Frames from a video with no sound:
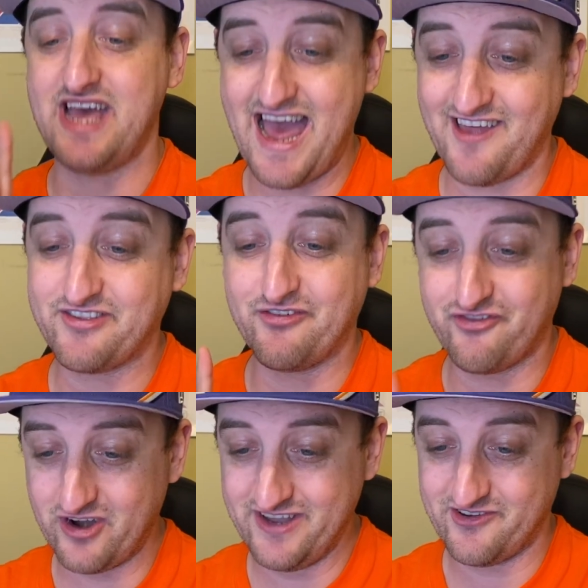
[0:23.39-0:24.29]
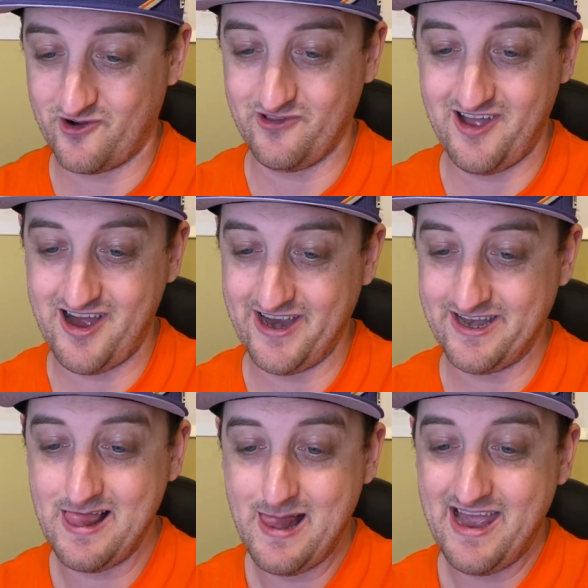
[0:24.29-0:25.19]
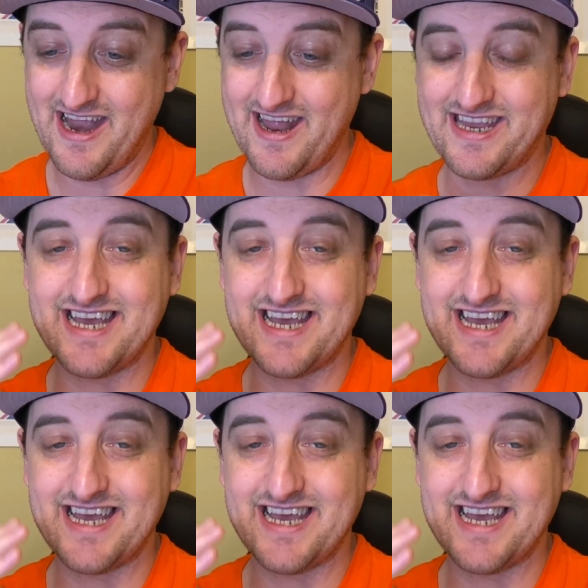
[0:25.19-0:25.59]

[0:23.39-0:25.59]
at the free throw line, and I